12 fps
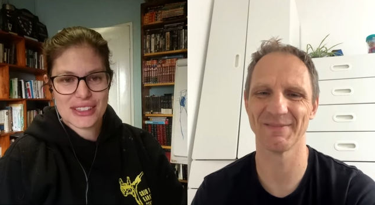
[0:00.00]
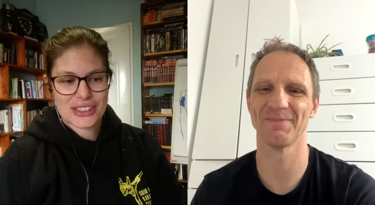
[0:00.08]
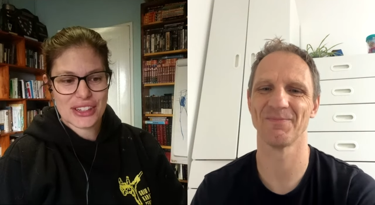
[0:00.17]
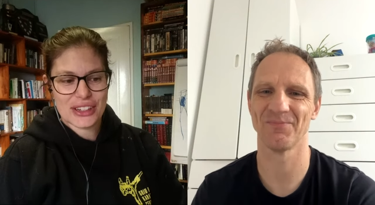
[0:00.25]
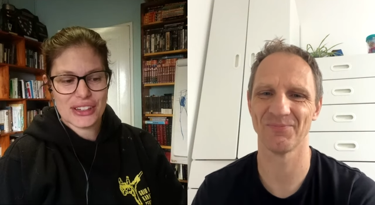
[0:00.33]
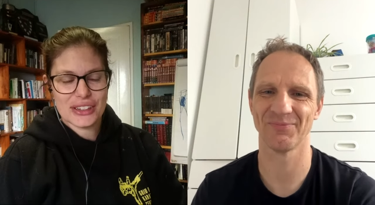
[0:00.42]

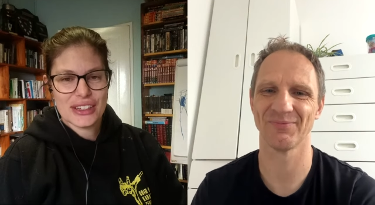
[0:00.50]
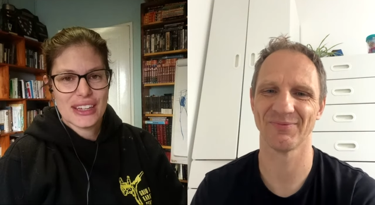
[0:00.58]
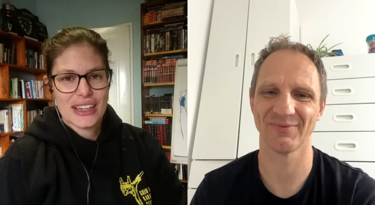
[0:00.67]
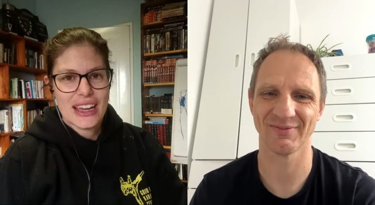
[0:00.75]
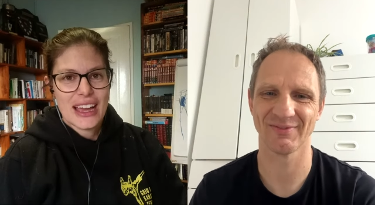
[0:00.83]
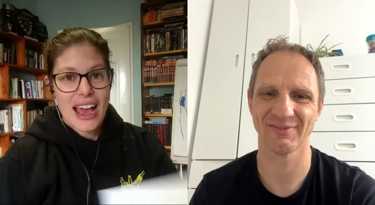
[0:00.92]
Speaker 1: So
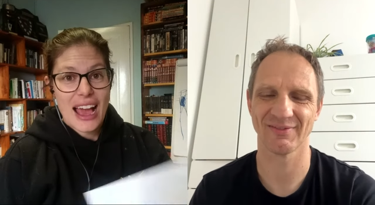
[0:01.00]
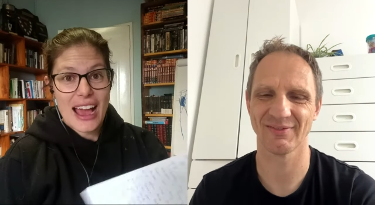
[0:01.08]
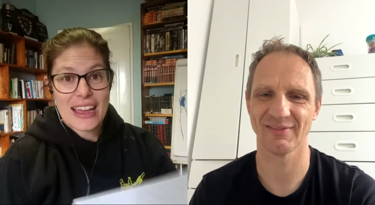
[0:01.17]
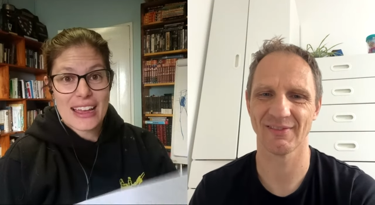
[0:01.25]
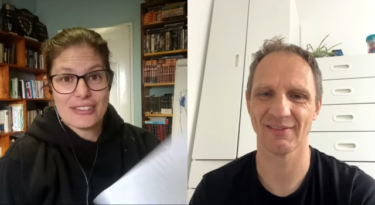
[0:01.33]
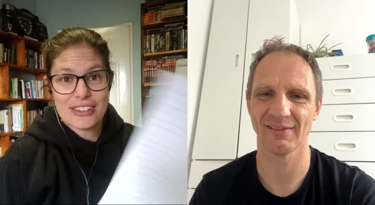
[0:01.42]

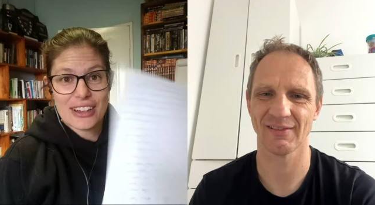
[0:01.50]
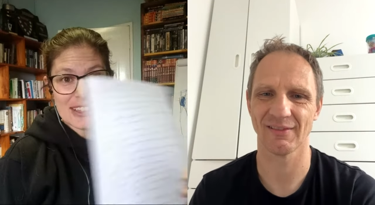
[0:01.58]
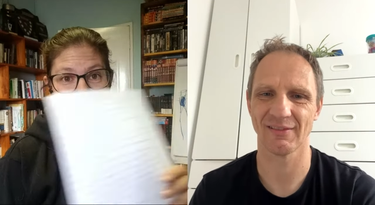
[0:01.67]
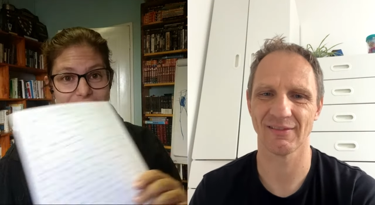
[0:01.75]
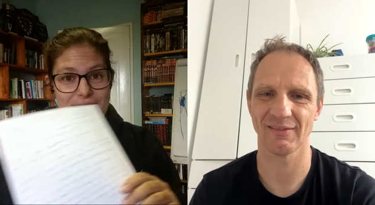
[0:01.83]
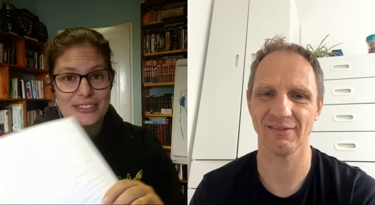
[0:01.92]
I have
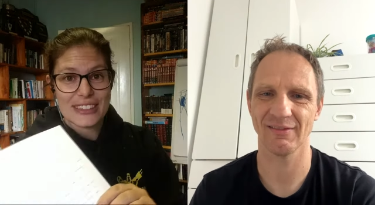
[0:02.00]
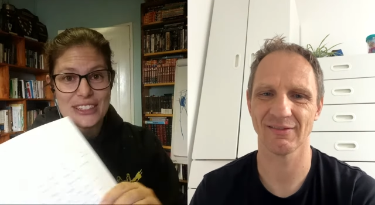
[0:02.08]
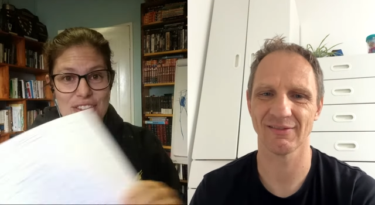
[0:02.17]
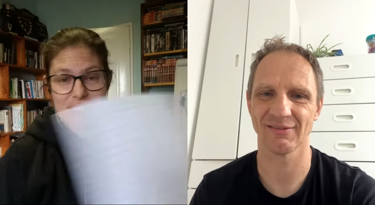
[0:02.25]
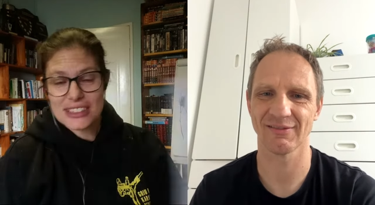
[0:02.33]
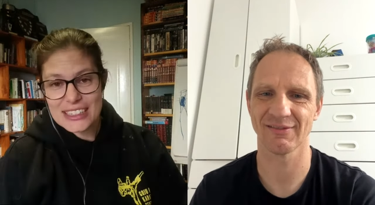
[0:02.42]
lots of
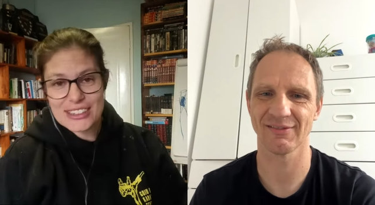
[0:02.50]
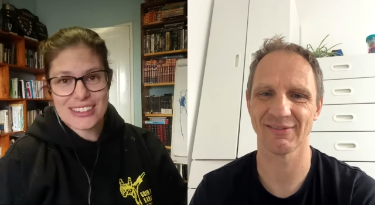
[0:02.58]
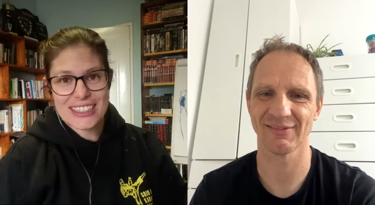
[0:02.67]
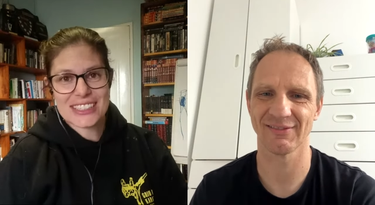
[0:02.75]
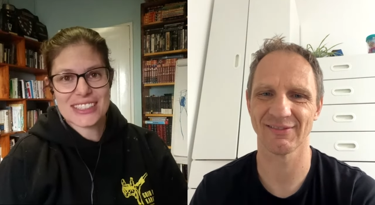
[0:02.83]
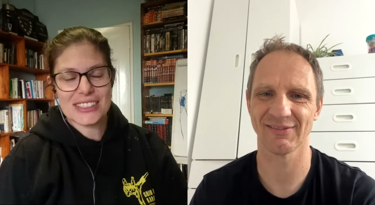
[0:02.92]
interesting
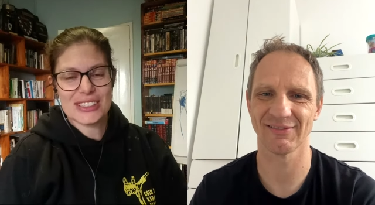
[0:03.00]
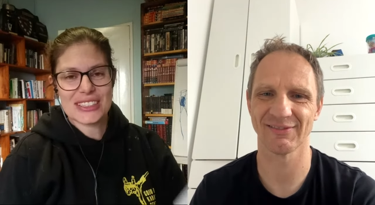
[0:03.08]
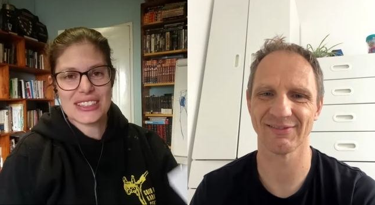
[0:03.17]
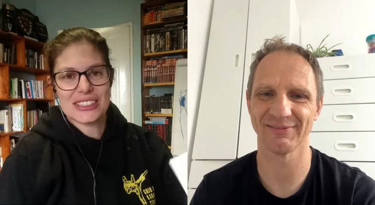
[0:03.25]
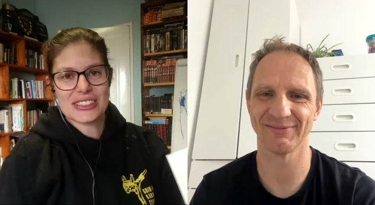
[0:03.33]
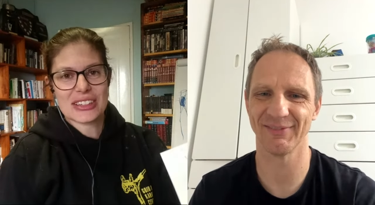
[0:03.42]
questions
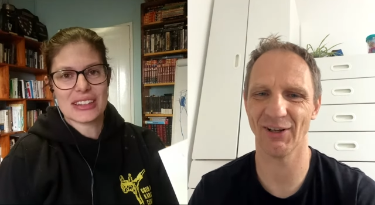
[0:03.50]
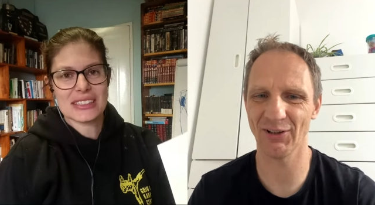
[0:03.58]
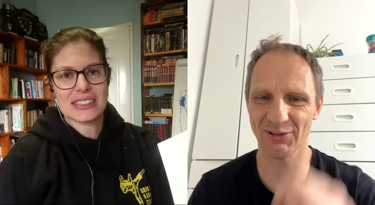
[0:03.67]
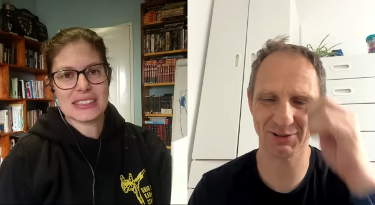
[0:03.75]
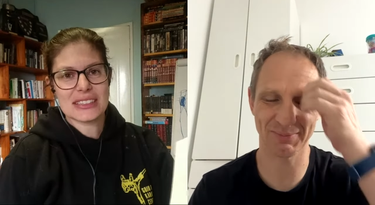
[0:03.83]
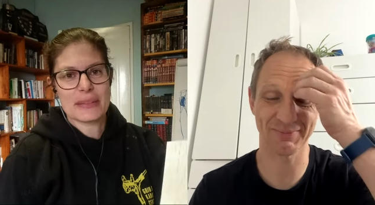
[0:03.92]
because oh.
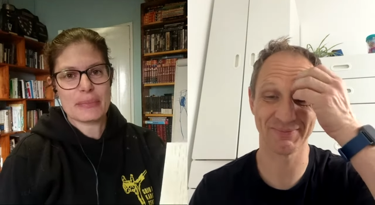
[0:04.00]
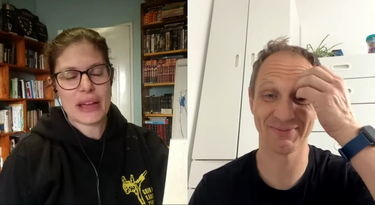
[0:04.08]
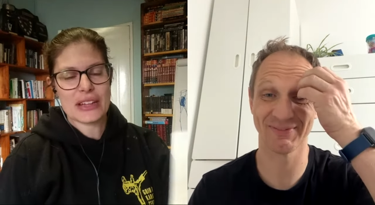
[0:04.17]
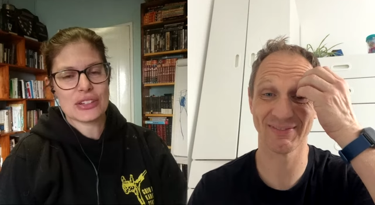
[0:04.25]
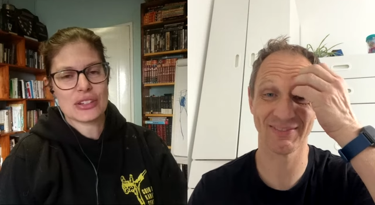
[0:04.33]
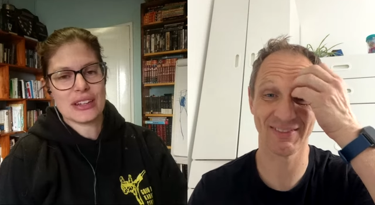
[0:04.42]
this is a
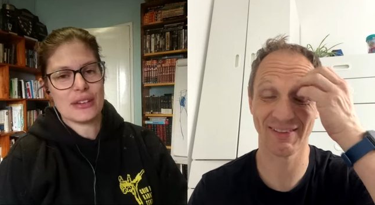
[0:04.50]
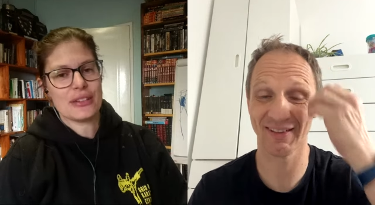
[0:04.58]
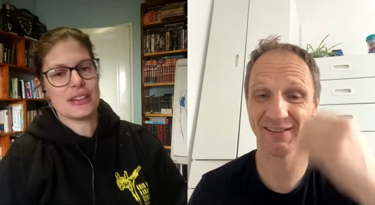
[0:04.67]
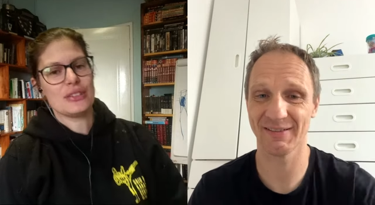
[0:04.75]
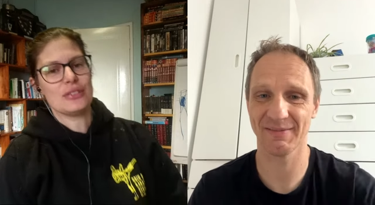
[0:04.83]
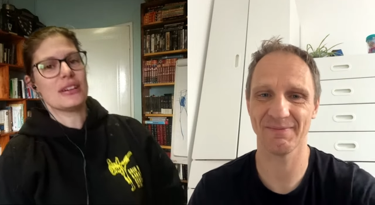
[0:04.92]
passion
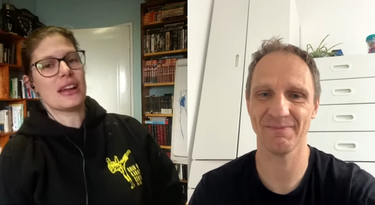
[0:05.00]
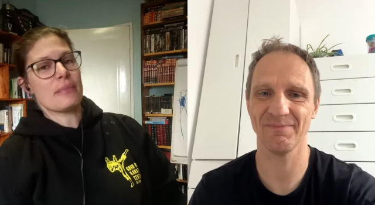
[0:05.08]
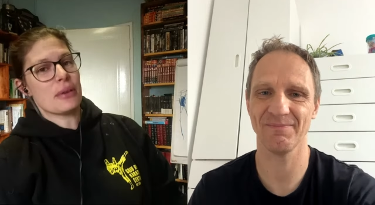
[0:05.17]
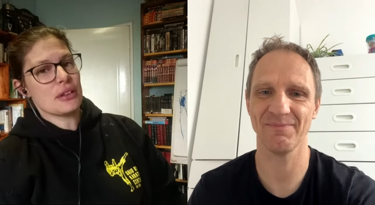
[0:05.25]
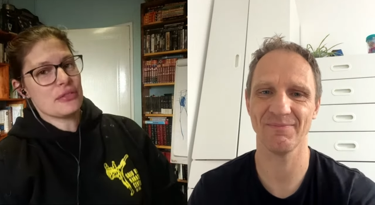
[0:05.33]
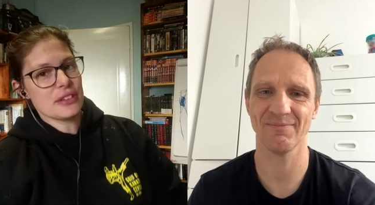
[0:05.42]
area you and I
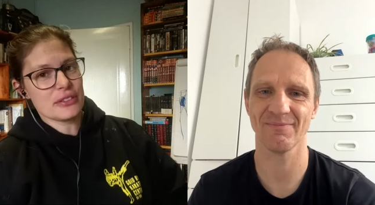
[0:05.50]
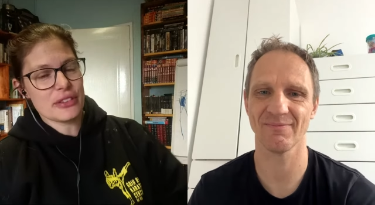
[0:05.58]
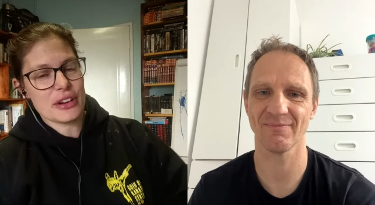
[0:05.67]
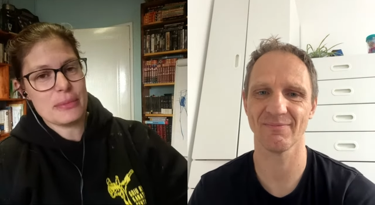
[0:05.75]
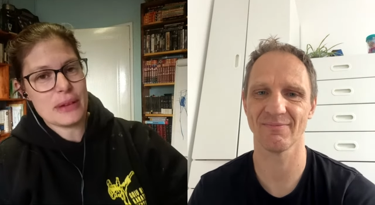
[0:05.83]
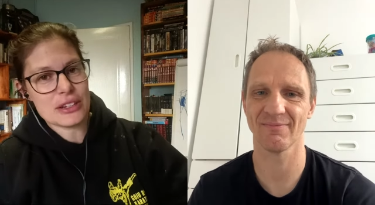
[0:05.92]
both feel
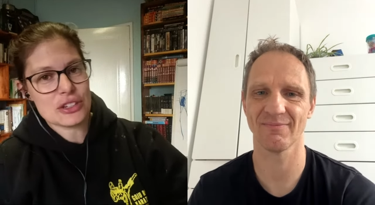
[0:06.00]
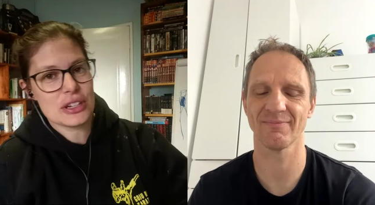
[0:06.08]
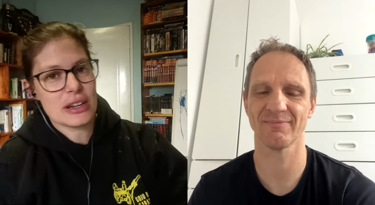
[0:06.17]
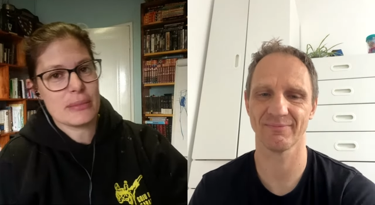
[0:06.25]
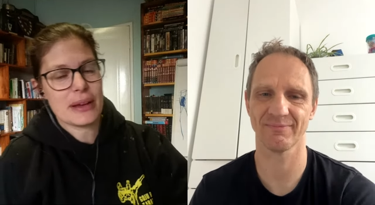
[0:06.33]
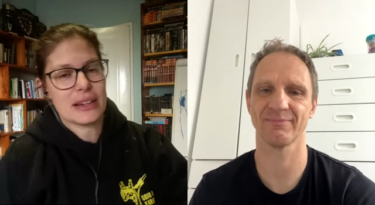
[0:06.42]
very
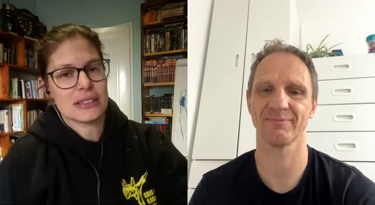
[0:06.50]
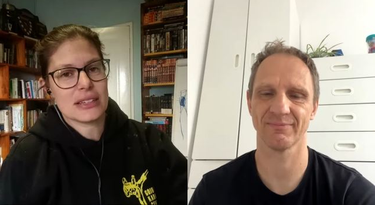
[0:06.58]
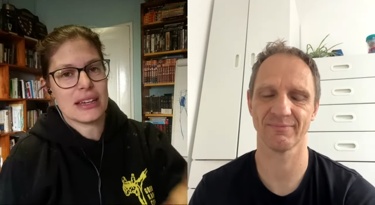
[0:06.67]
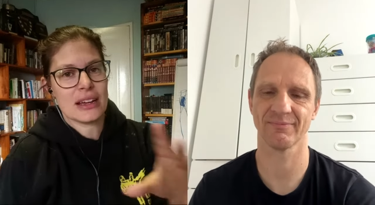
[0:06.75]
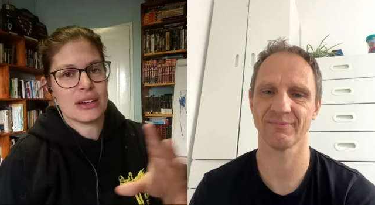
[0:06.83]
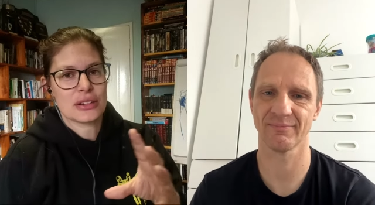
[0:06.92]
passionate about.
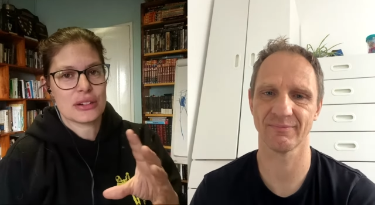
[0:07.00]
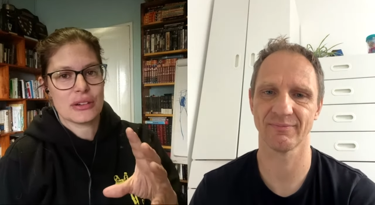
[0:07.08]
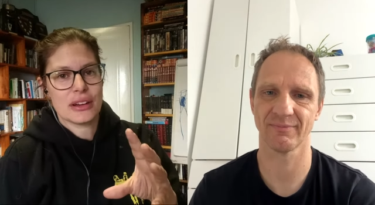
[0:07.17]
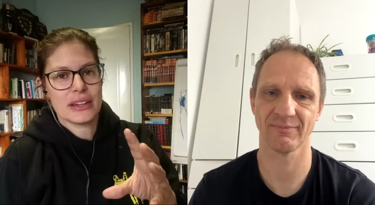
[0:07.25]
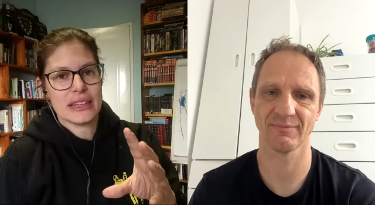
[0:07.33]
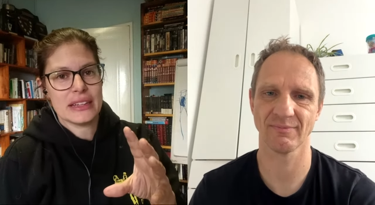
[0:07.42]
How
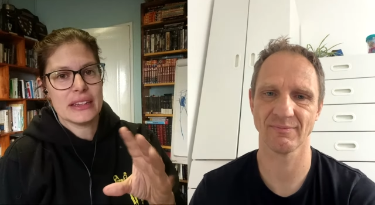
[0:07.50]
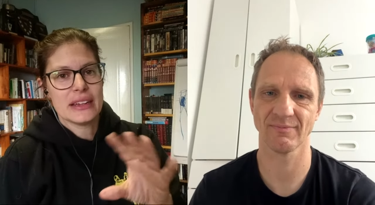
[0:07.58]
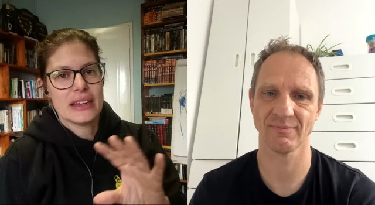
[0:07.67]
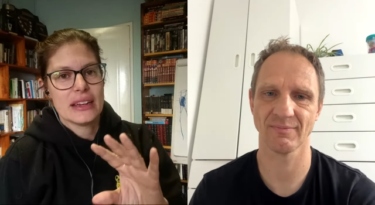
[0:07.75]
karate